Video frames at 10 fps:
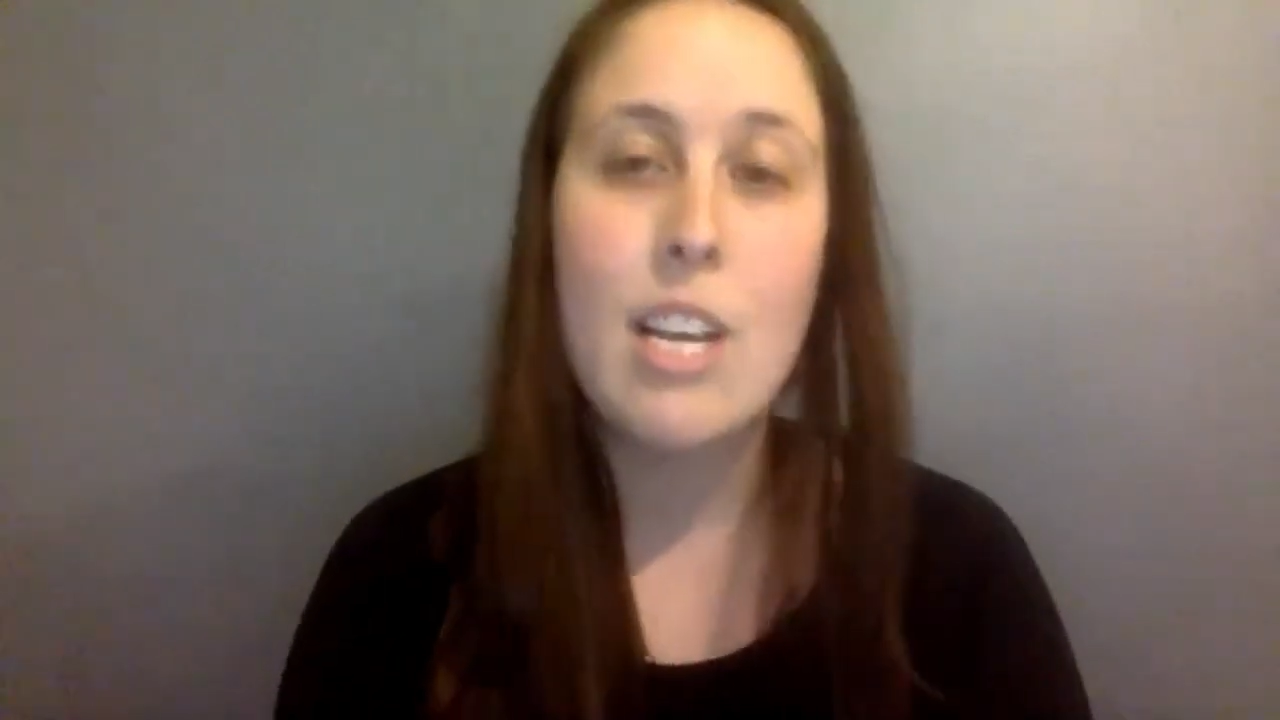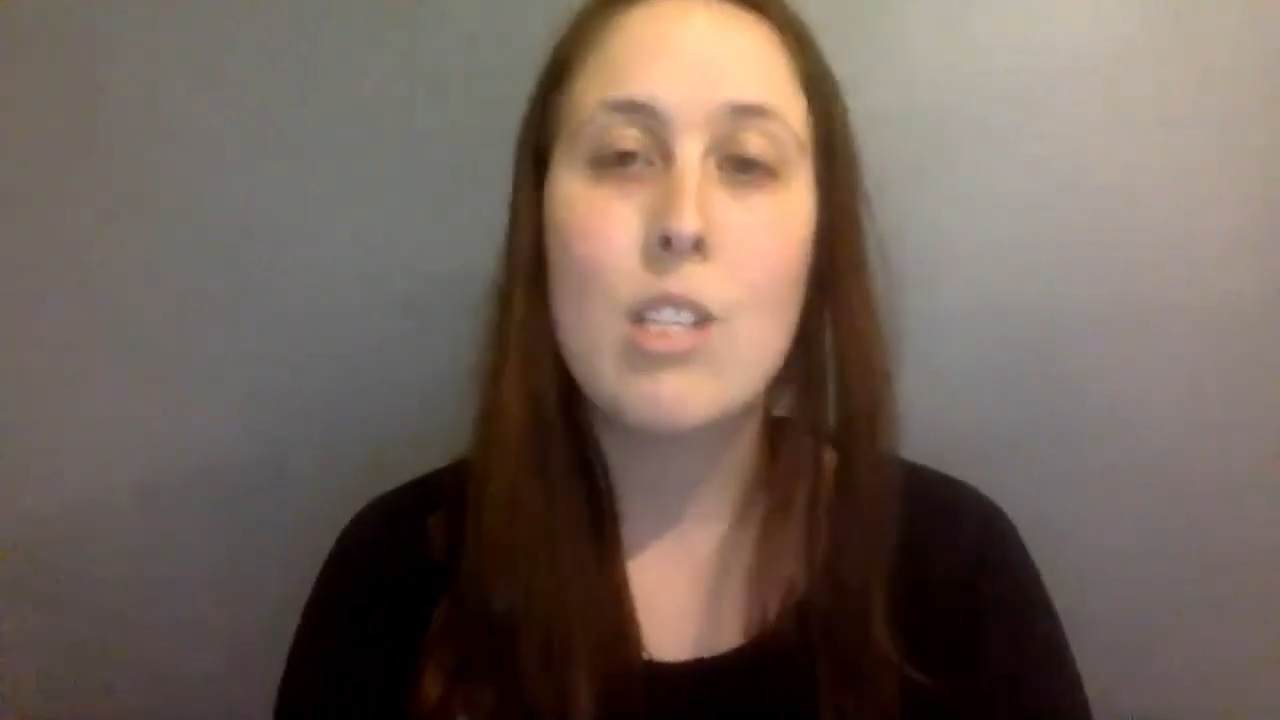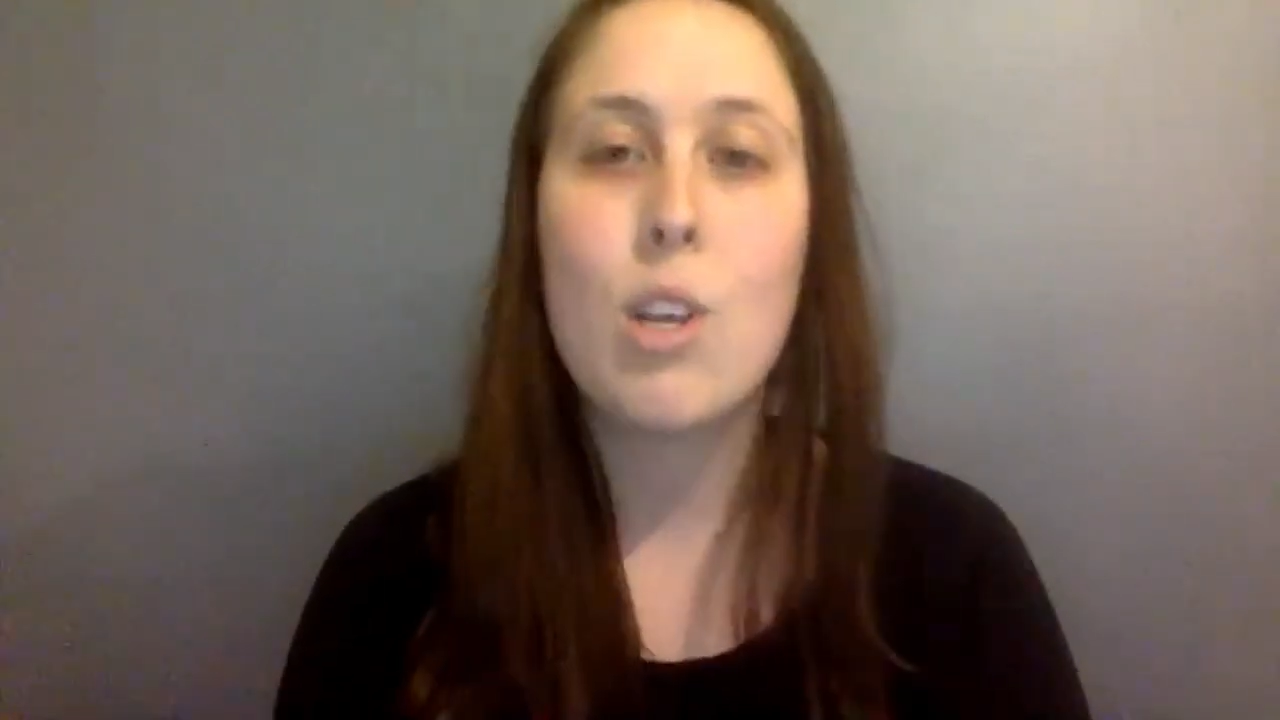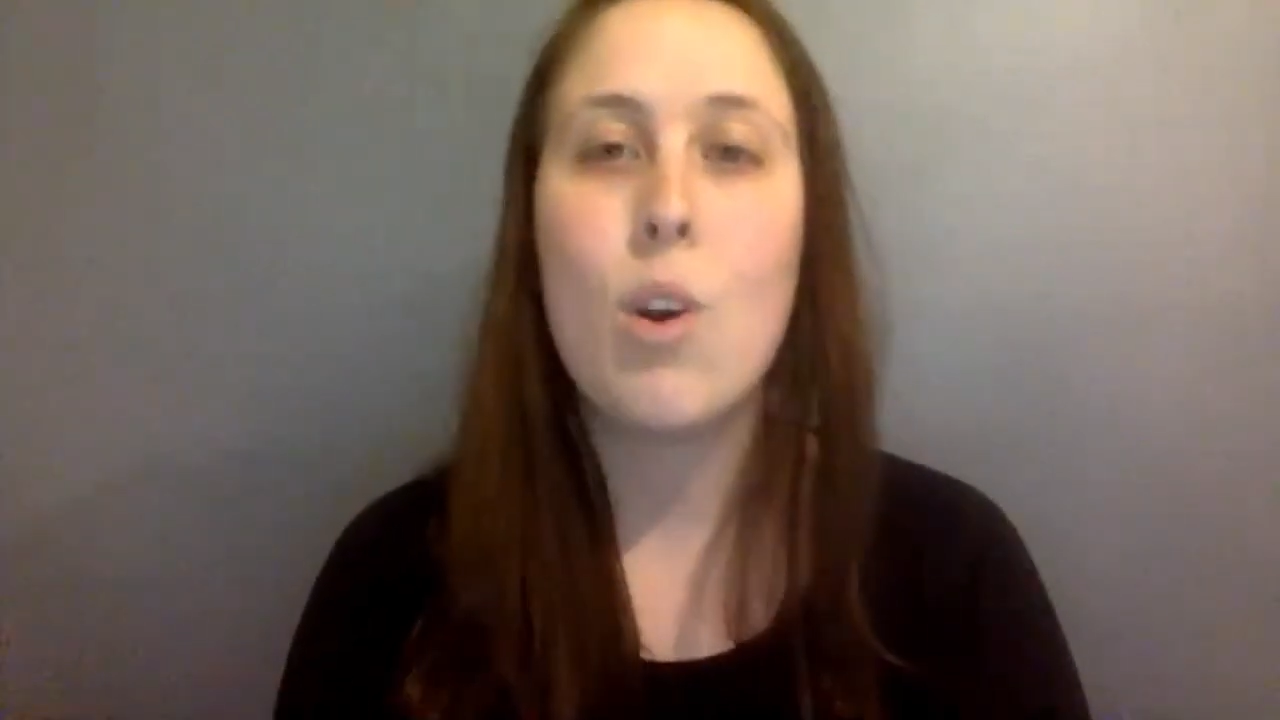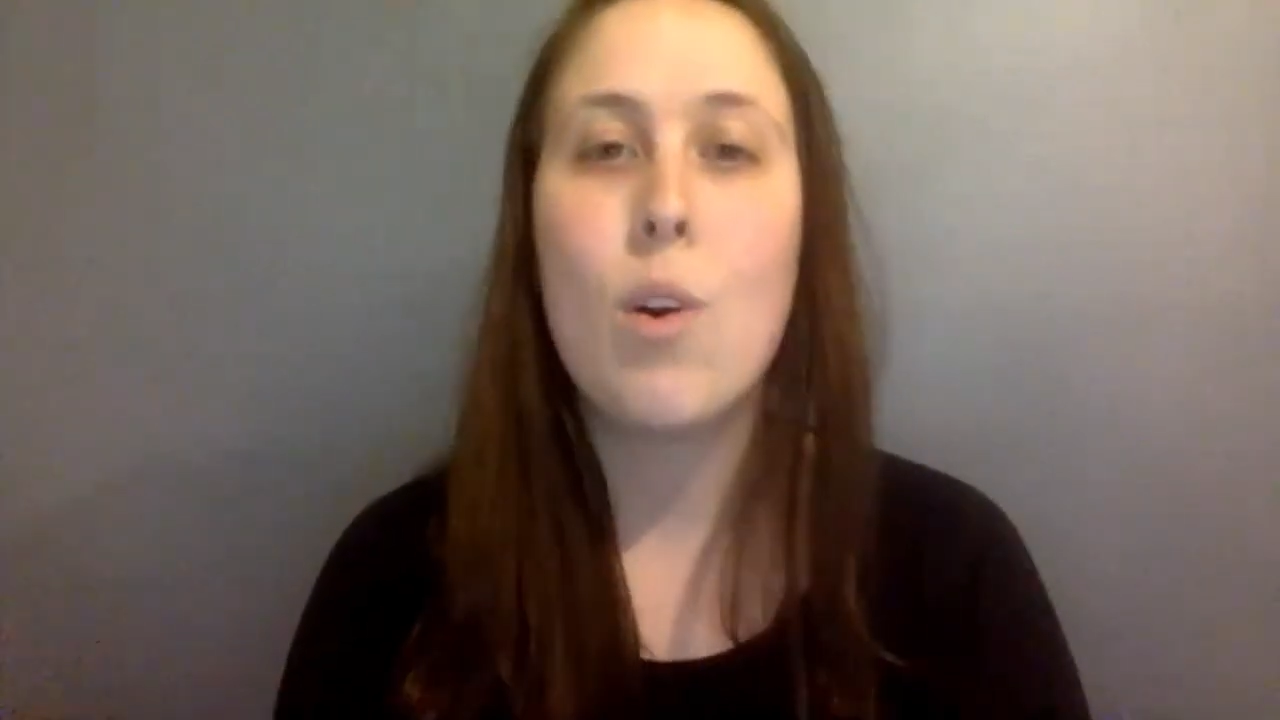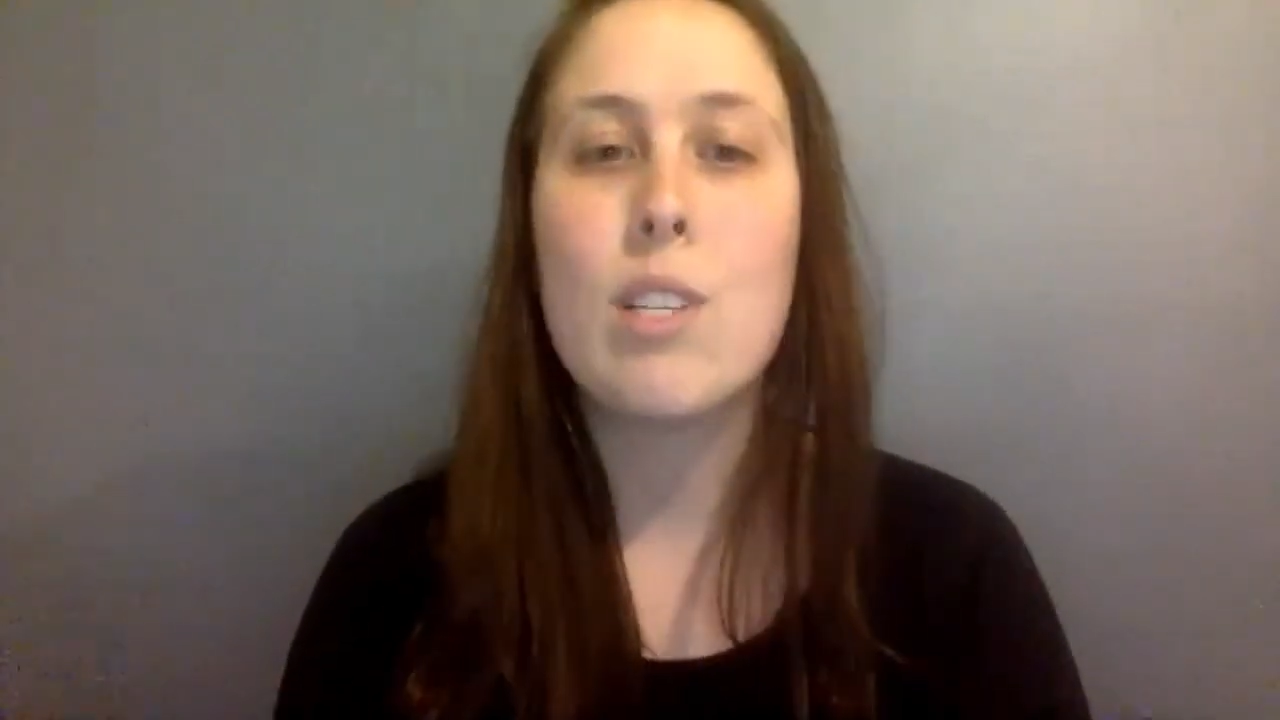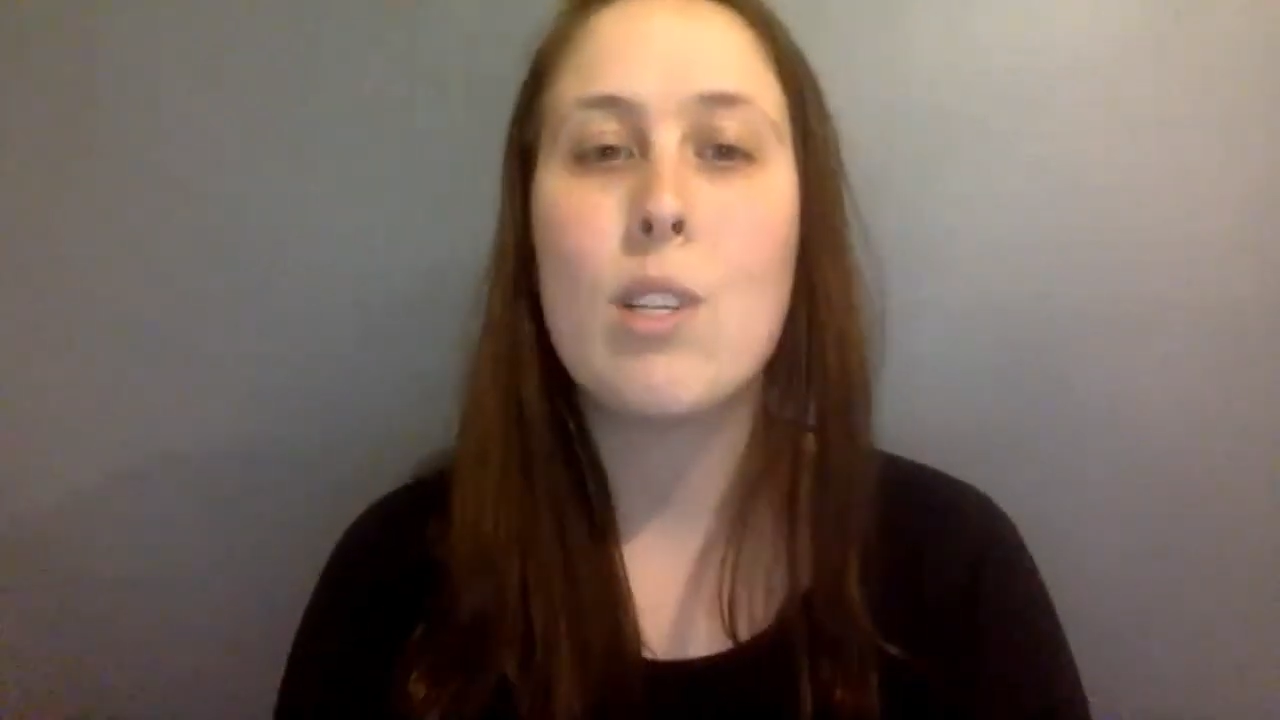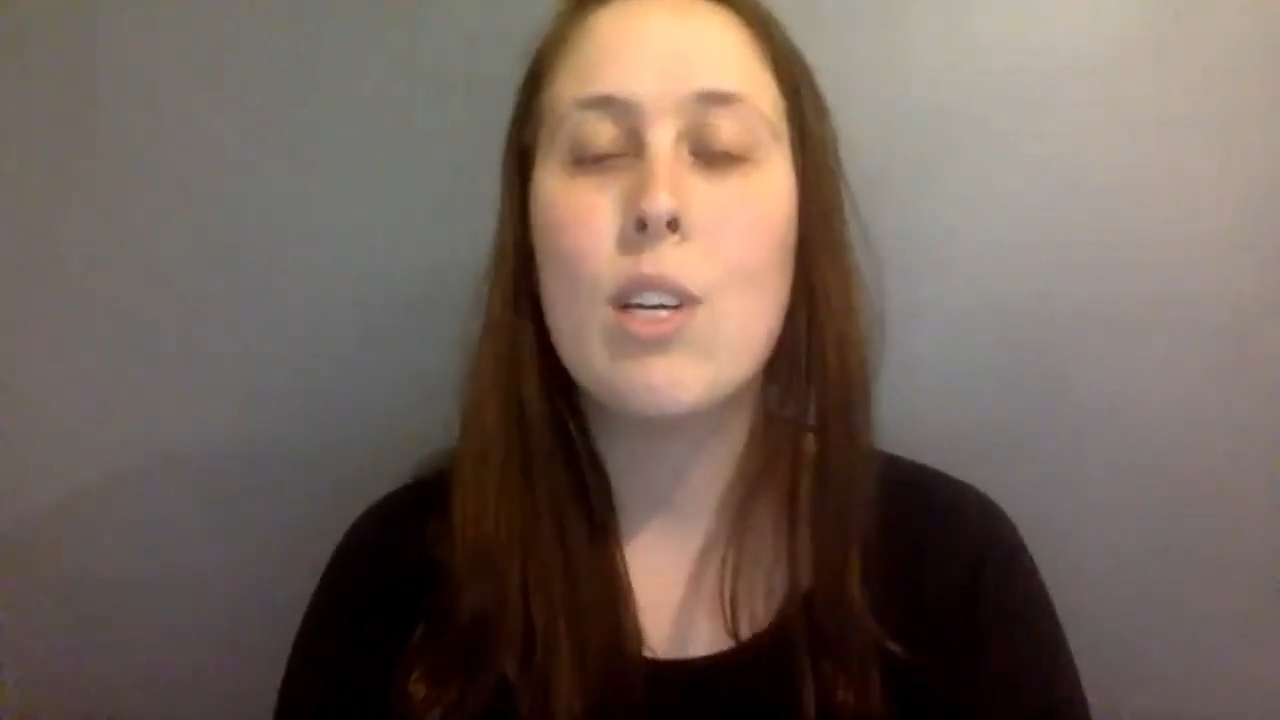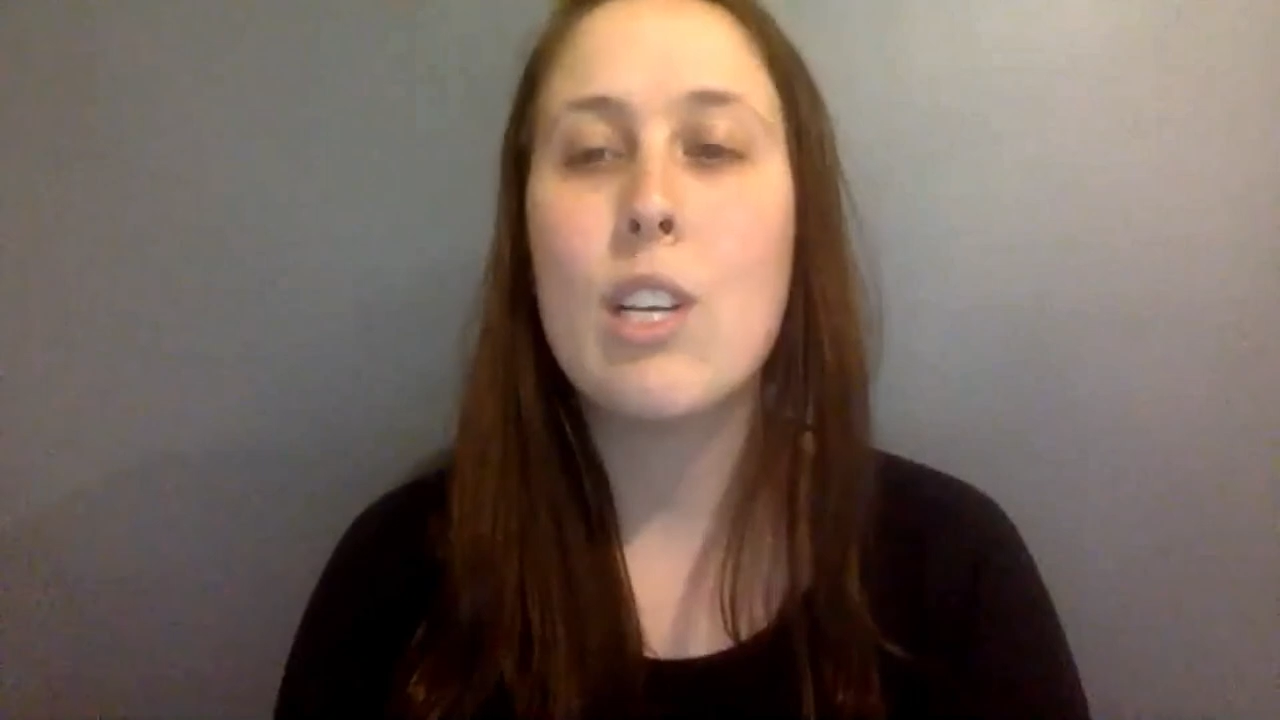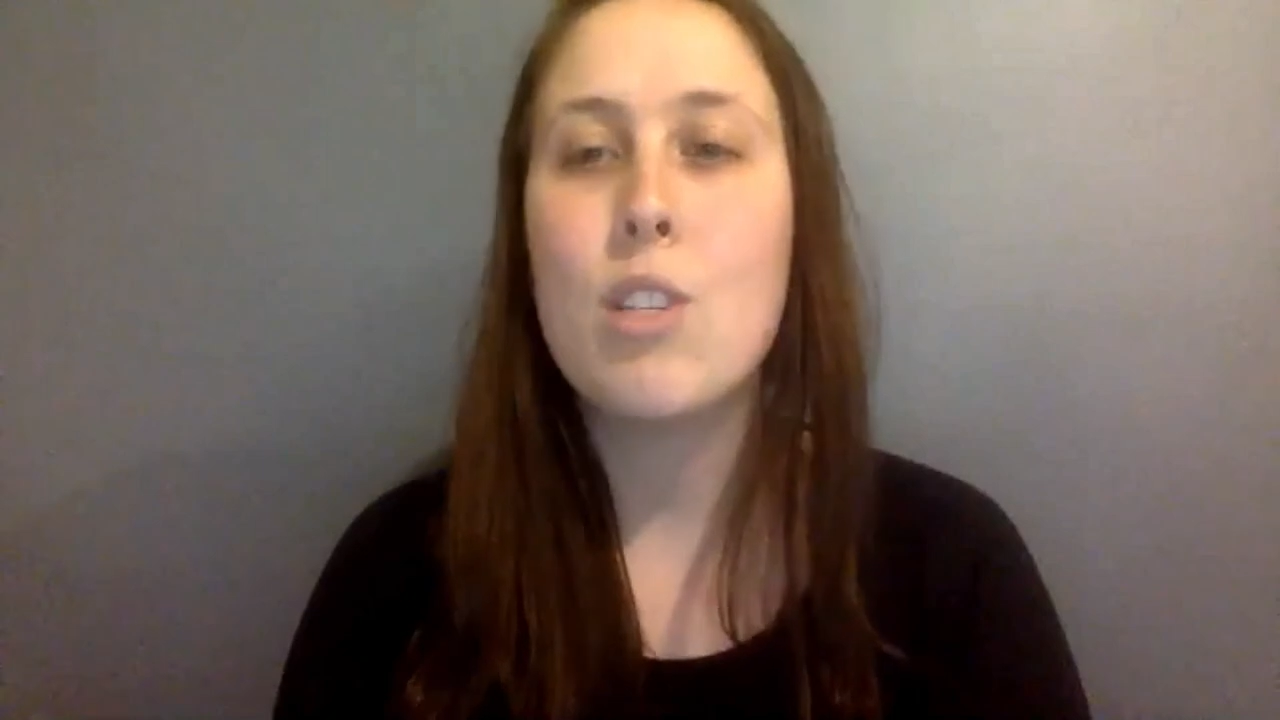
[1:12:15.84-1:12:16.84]
So as
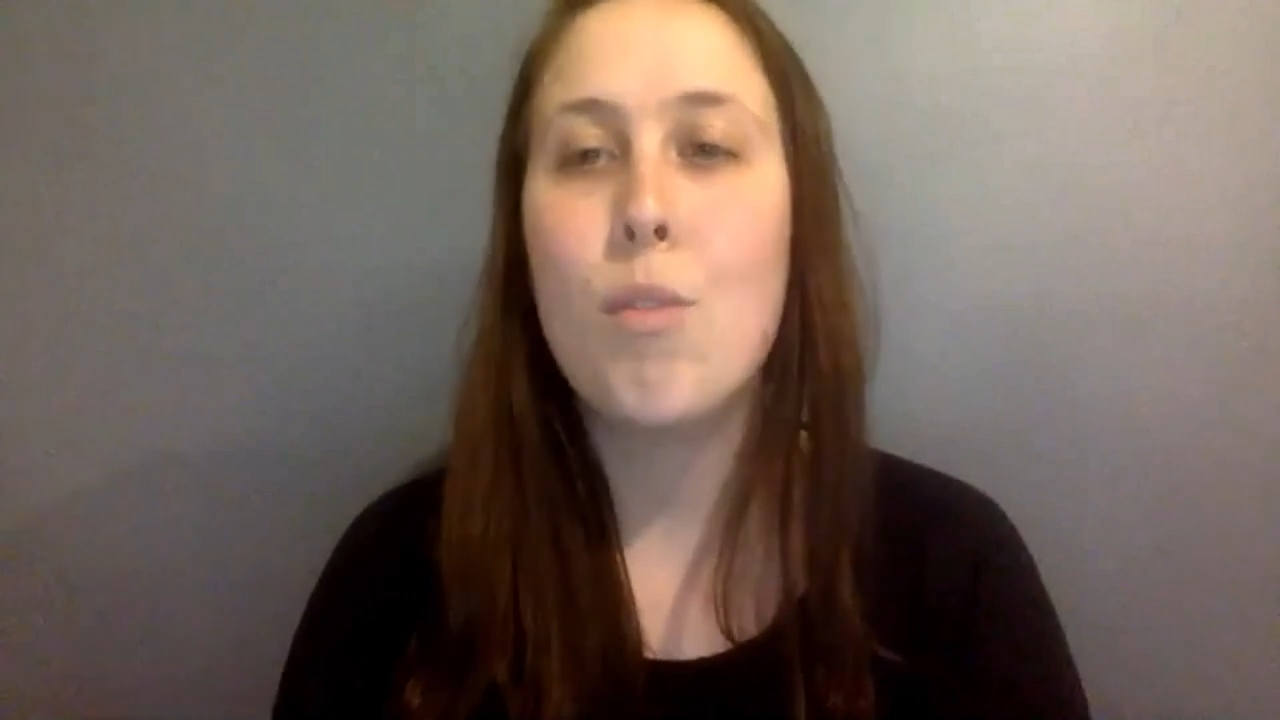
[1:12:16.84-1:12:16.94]
long as you